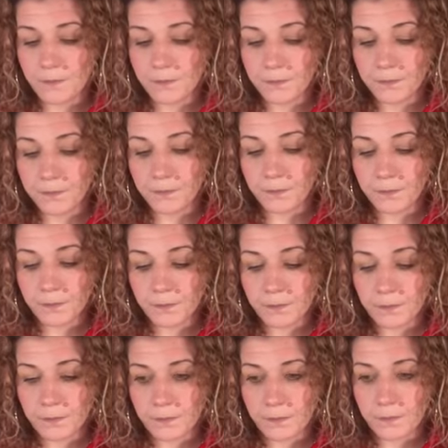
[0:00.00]

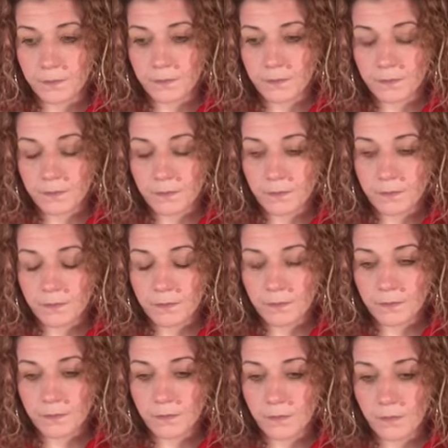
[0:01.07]

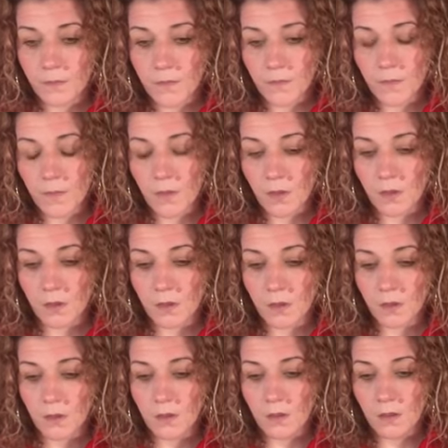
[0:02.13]

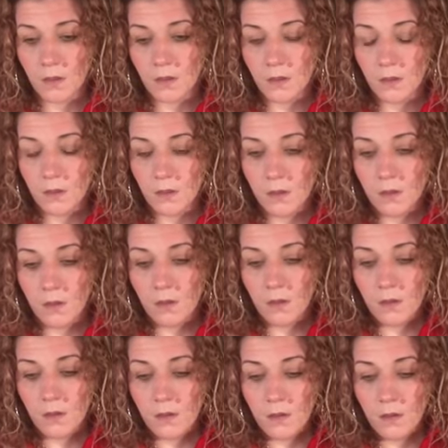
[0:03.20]

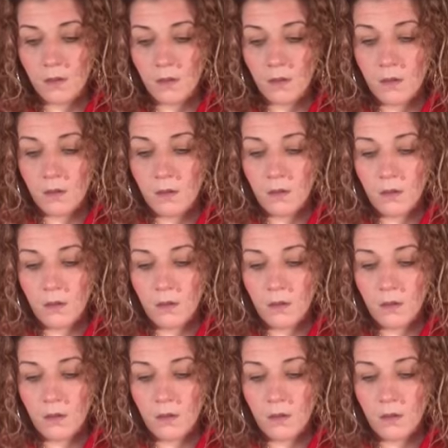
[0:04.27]
(silence)